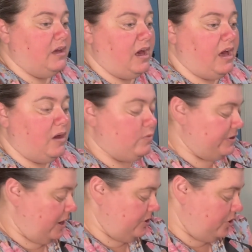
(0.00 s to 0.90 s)

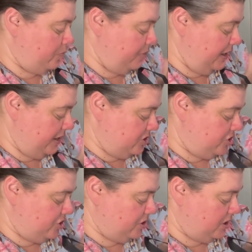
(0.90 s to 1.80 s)
Redondo
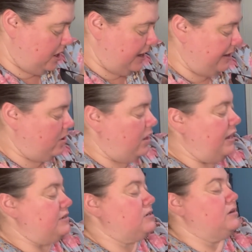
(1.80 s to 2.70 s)
Beach, I
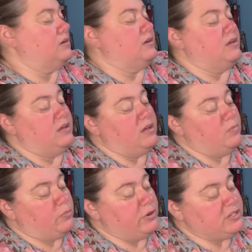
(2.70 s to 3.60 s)
got
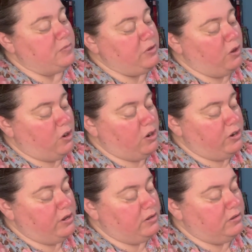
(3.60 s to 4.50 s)
Prism
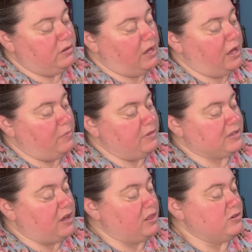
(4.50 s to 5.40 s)
yarn. This
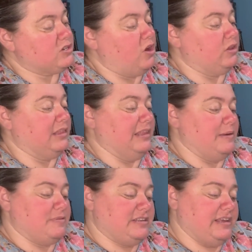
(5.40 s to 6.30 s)
color is called
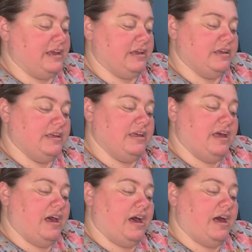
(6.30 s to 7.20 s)
Lipstick.
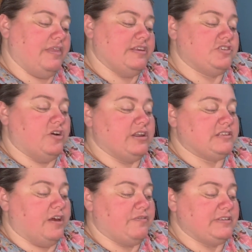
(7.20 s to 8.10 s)
This yarn
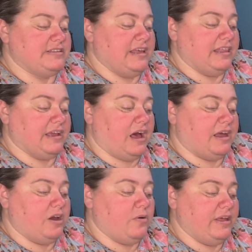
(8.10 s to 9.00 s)
itself is
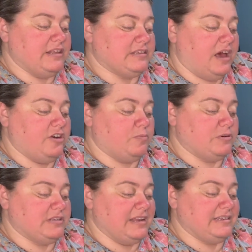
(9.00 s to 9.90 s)
Delicato, and it's
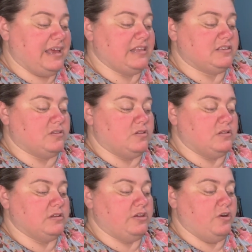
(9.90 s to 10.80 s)
100% Tencel
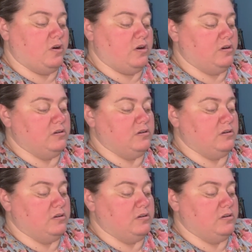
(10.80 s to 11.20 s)
yarn.